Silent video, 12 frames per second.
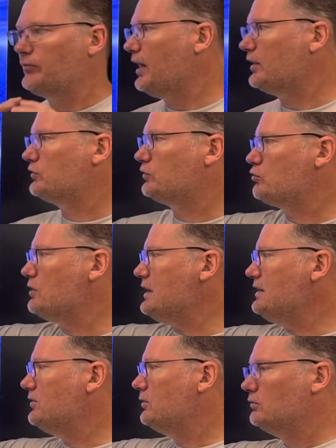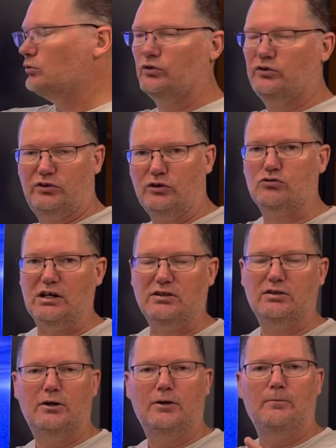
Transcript: excrete or secrete